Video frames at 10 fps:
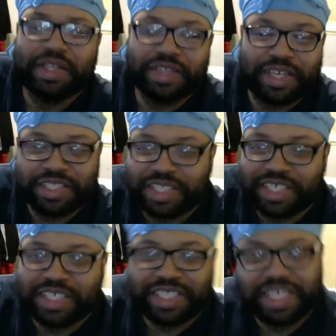A
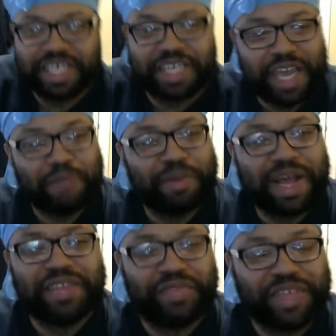game
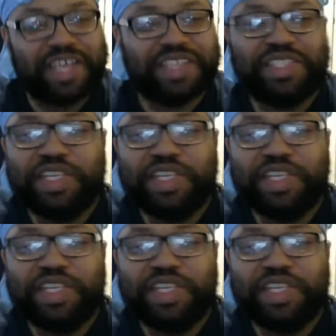like this